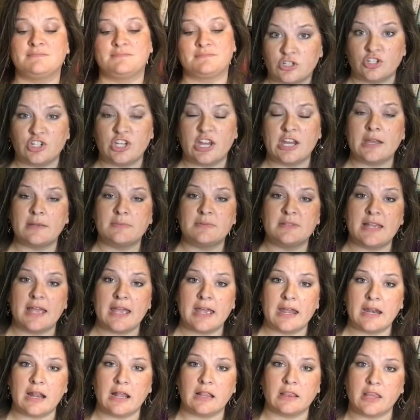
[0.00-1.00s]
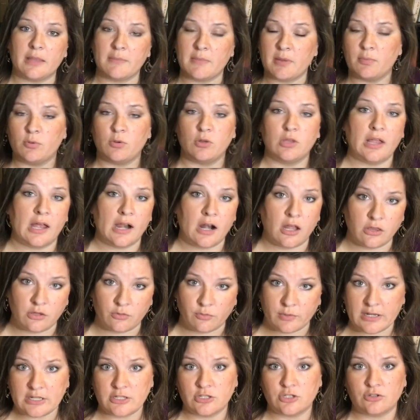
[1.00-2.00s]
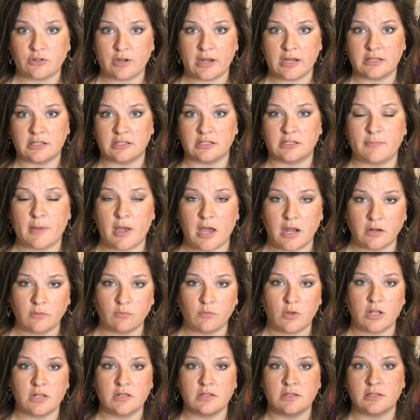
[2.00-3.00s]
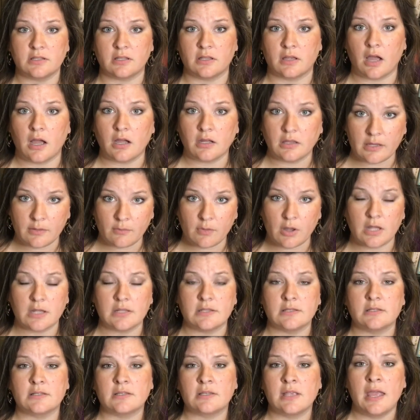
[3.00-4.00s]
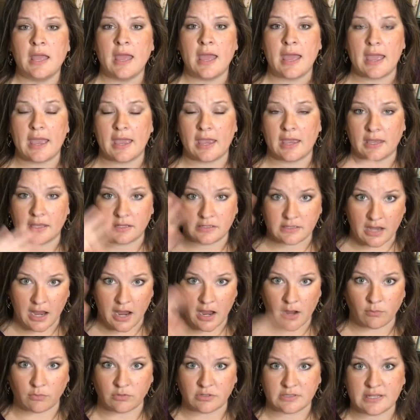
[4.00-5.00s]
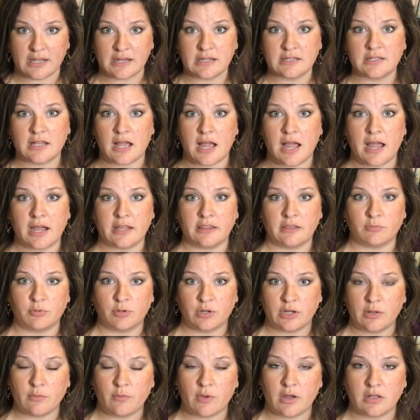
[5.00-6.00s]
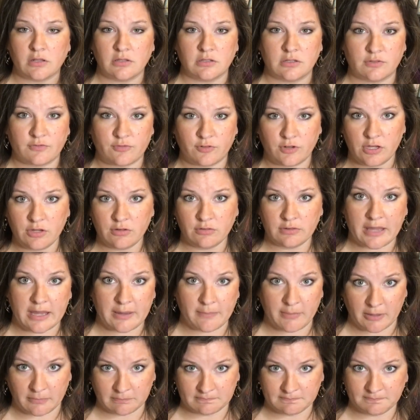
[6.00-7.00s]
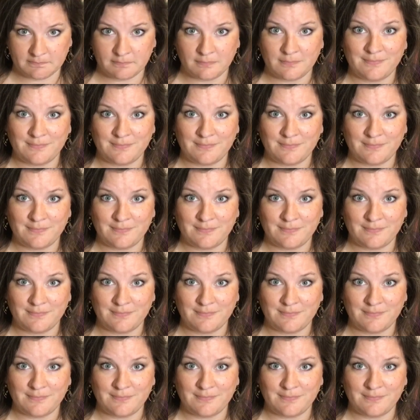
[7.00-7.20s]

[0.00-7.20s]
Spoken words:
So Jacob said, let me pull out all the ringstrake, the spotted ones, the ugly ones, and I will set aside the pretty ones for you, Laban.